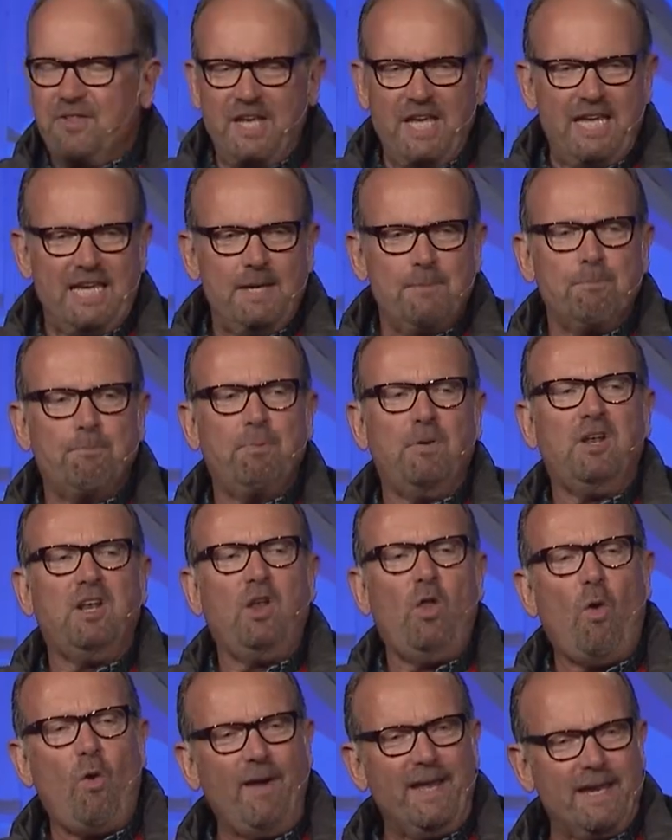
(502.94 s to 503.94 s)
the
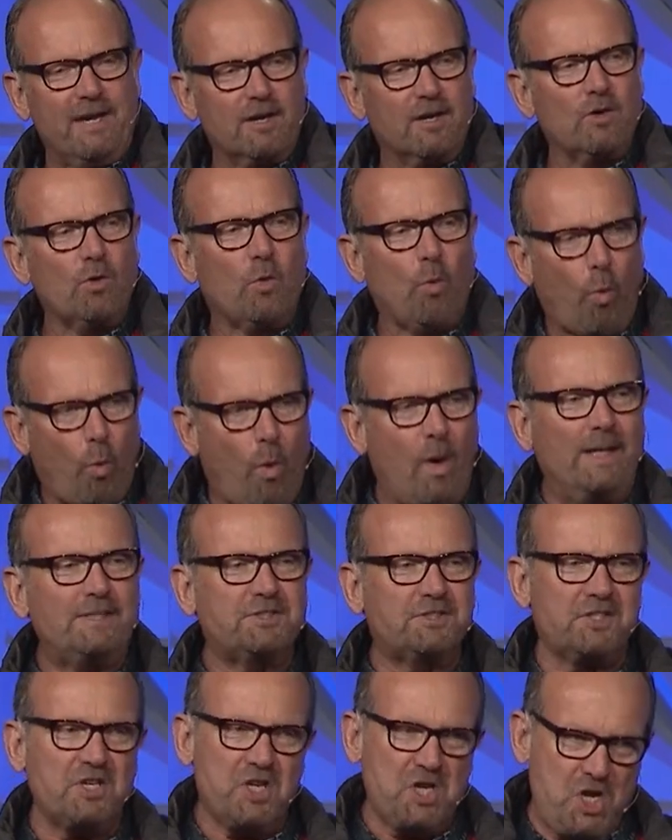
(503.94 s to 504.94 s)
employer
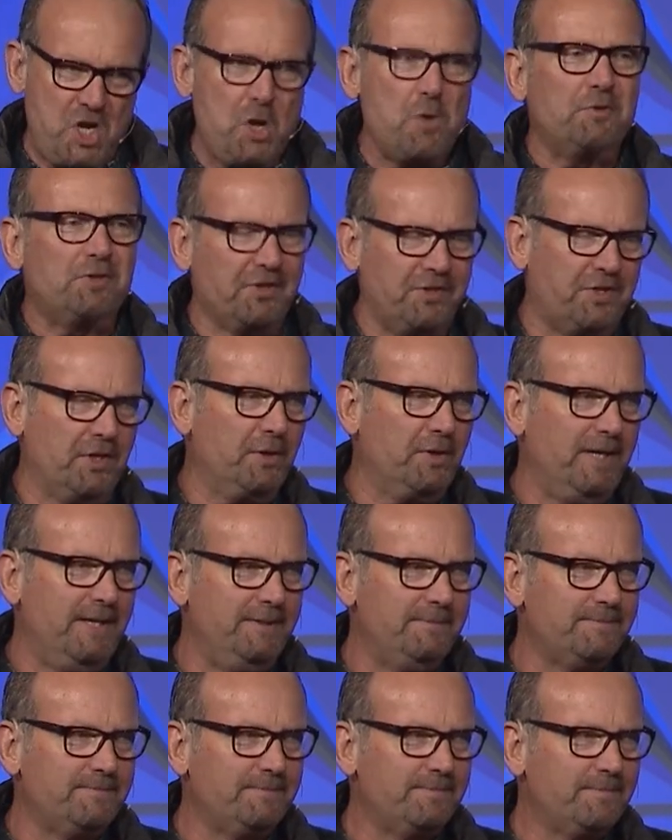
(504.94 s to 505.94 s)
wants you to do it.
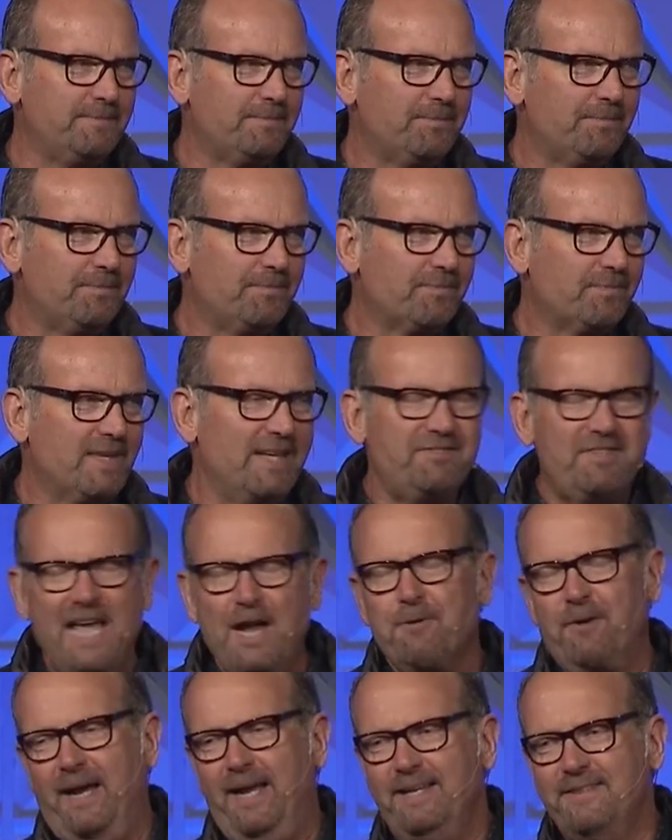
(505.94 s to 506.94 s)
Is
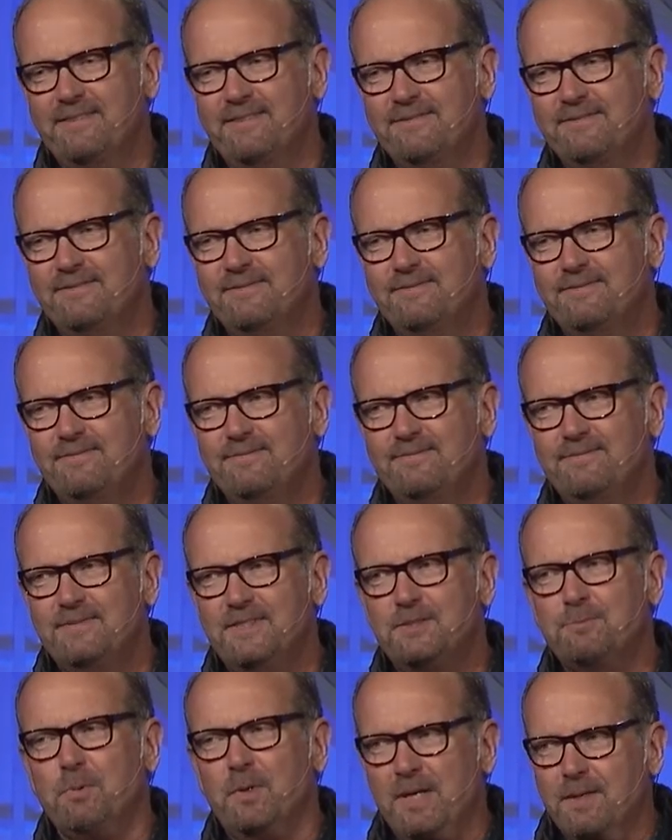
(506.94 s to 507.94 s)
that right?
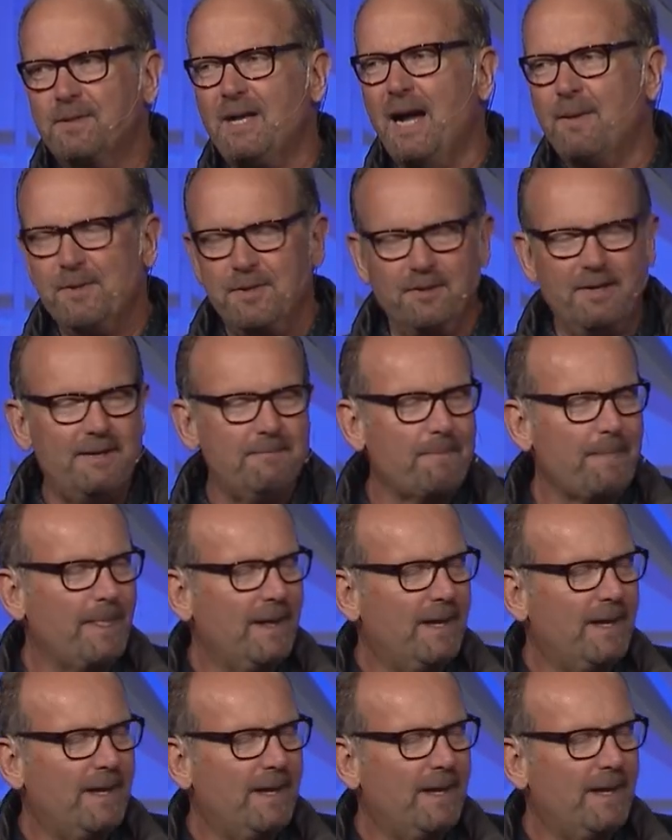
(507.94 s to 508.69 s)
It's pretty common, right?